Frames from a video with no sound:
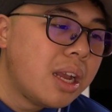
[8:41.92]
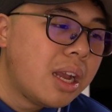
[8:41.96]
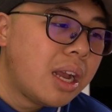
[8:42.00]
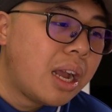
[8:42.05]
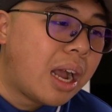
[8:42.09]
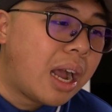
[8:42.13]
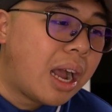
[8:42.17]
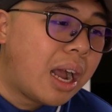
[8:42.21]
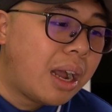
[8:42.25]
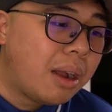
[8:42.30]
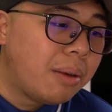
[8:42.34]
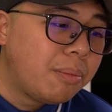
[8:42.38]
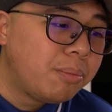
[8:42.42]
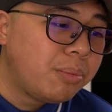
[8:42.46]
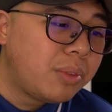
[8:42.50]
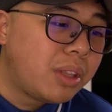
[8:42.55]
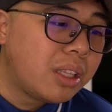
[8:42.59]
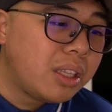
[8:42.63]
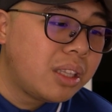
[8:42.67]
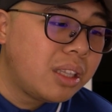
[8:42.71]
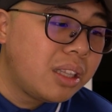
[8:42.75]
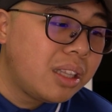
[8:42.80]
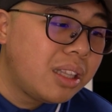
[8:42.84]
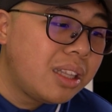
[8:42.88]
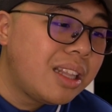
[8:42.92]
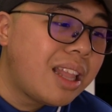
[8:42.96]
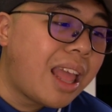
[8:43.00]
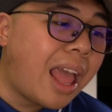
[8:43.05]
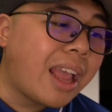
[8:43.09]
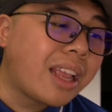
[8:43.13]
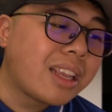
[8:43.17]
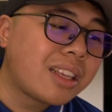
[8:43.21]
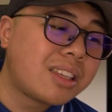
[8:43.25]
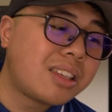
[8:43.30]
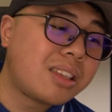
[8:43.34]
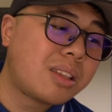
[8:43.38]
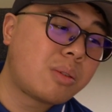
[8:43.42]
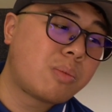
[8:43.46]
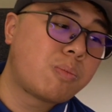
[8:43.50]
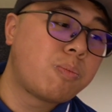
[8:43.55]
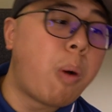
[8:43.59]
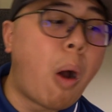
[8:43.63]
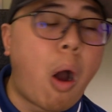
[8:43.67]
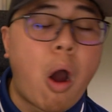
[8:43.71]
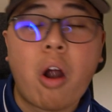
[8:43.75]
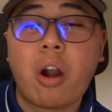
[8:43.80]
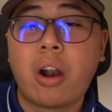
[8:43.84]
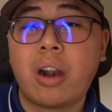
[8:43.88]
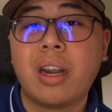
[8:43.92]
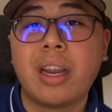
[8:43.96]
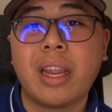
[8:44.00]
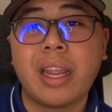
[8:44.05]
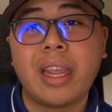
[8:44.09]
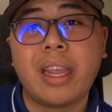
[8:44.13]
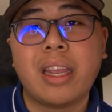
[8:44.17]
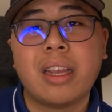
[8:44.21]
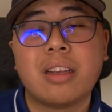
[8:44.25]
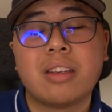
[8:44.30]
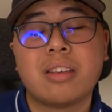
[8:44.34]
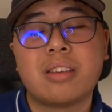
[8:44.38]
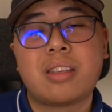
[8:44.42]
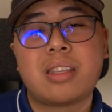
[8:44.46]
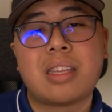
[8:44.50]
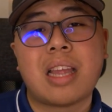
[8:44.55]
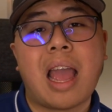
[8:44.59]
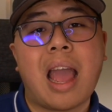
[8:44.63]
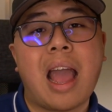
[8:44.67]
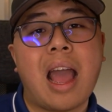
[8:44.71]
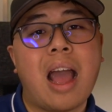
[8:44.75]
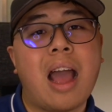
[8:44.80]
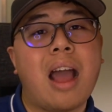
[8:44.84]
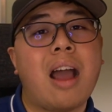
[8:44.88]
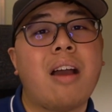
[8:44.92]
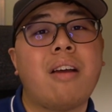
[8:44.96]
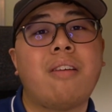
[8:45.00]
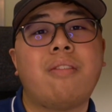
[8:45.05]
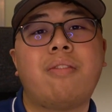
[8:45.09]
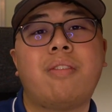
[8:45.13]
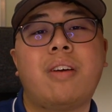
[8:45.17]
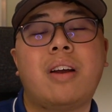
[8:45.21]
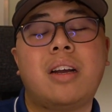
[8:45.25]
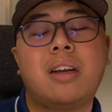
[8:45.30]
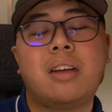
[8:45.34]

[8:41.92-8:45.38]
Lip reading: the next part is to have